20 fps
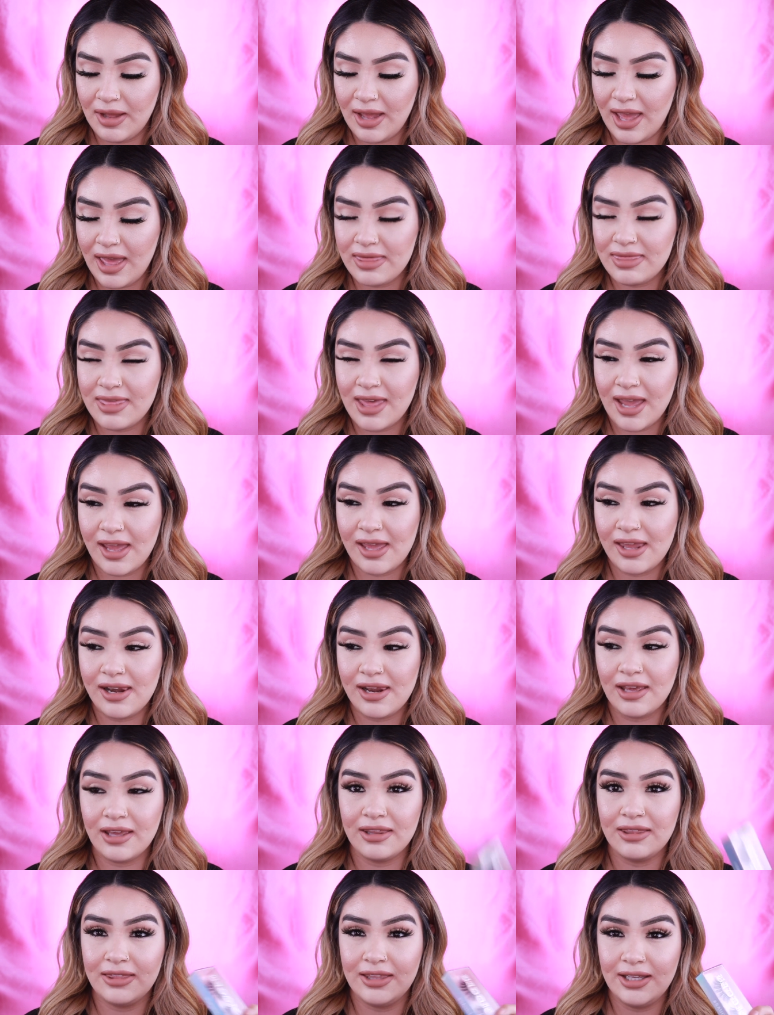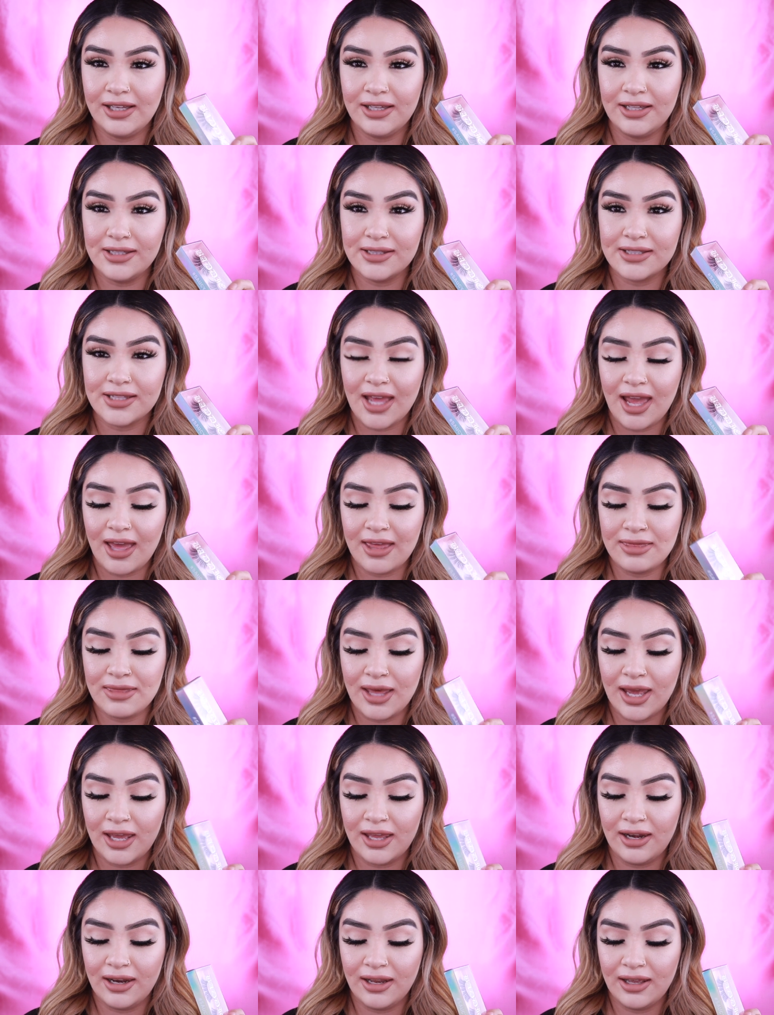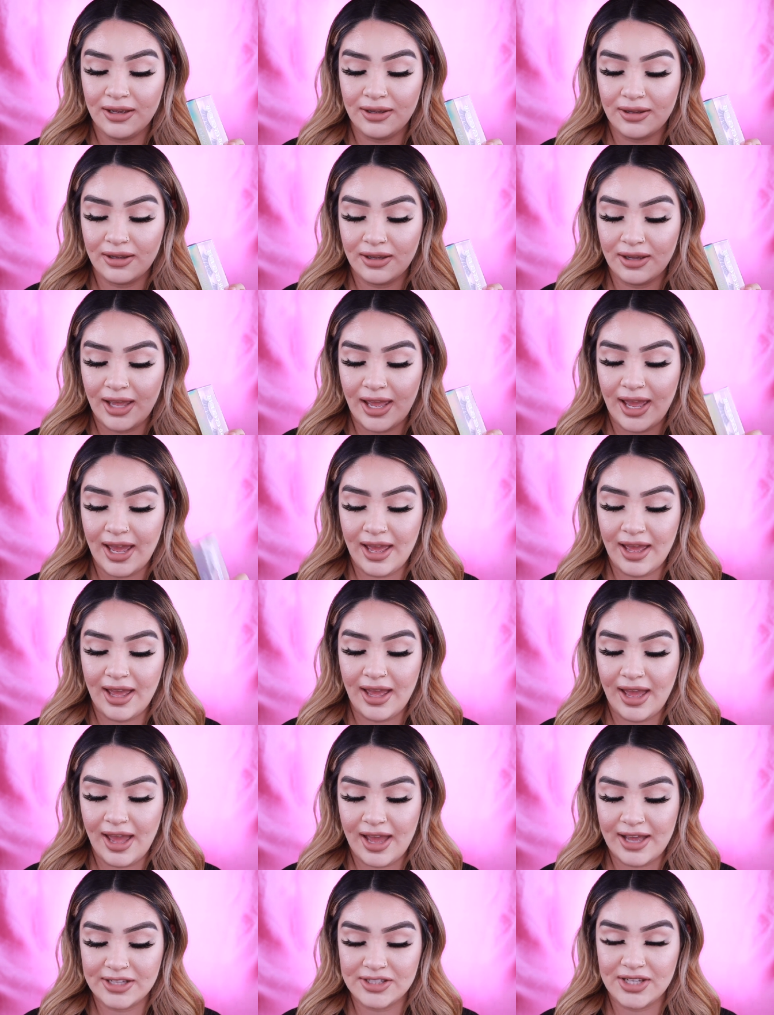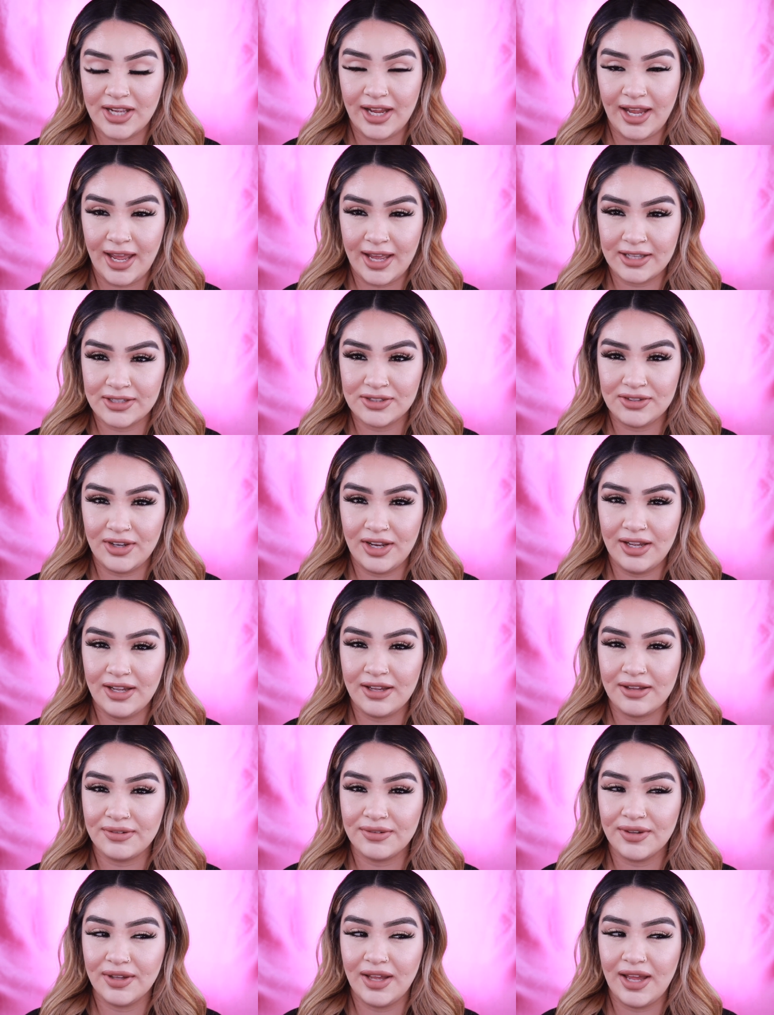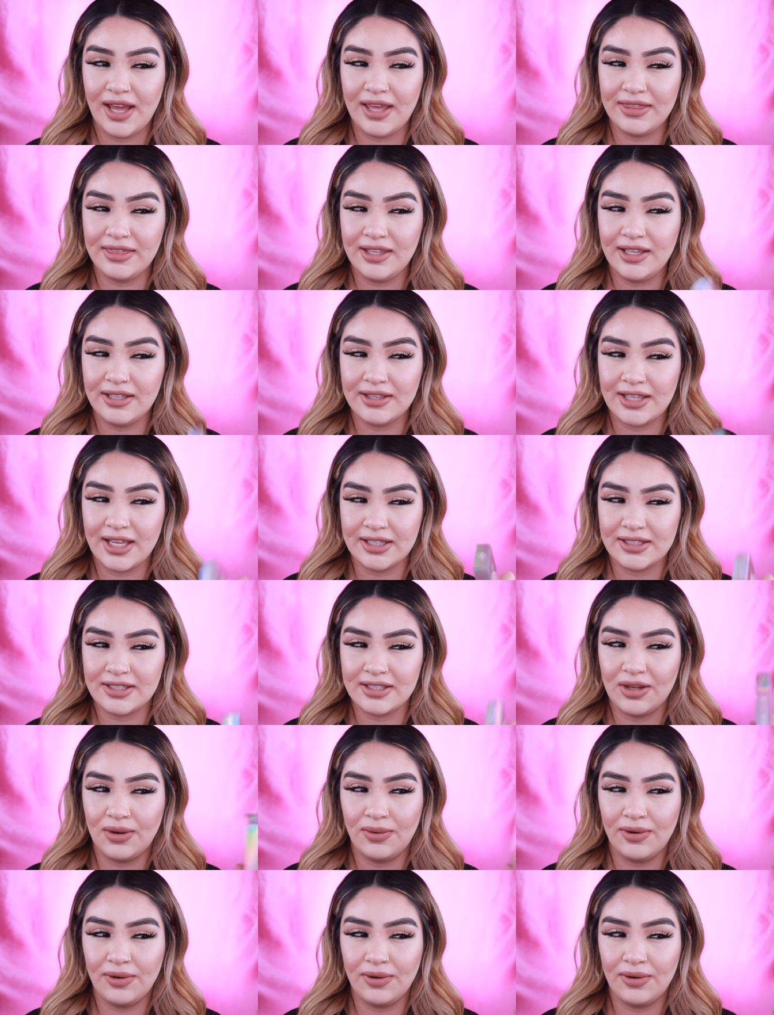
And then these, and then hashtag extra. I think that's the